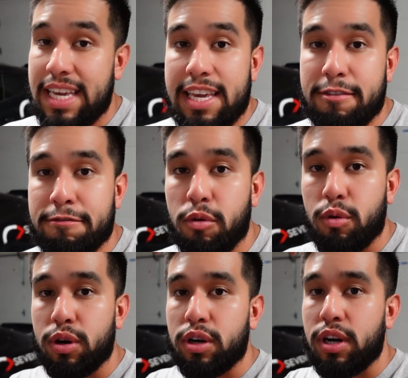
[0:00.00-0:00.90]
key
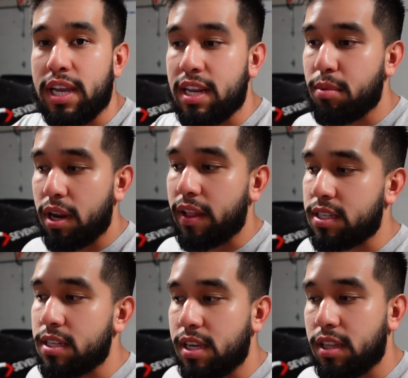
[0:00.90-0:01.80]
for anybody that's
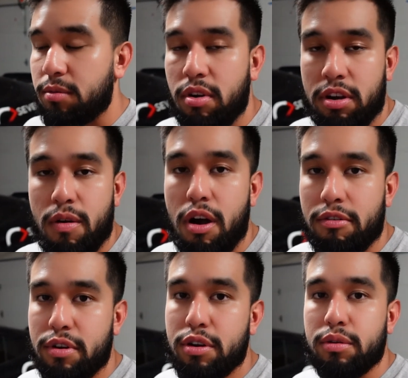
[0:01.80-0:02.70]
gonna take their Bronco
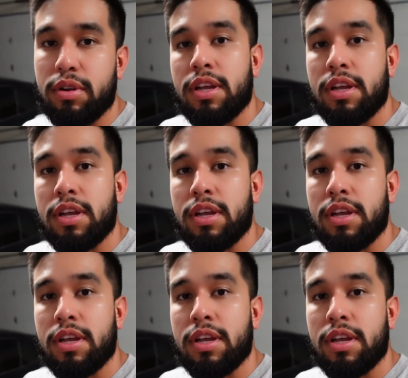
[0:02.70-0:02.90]
off-road,